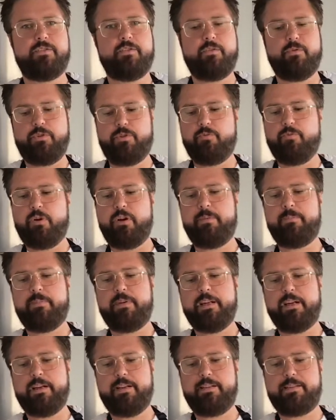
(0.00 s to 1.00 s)
So you want them
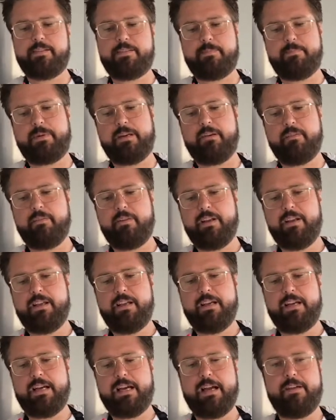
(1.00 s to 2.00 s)
nice, about
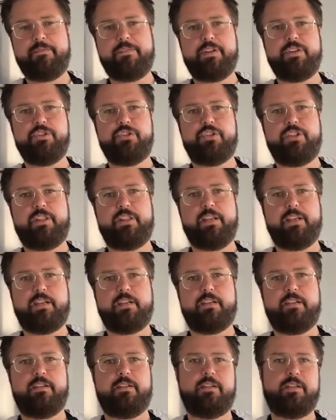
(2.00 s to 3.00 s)
1/2 inch
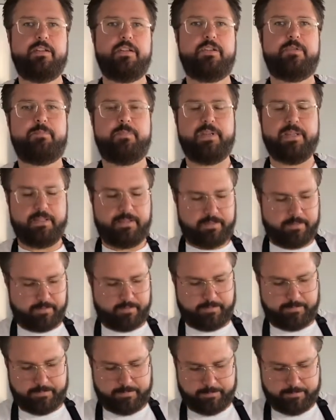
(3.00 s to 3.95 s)
thick each piece.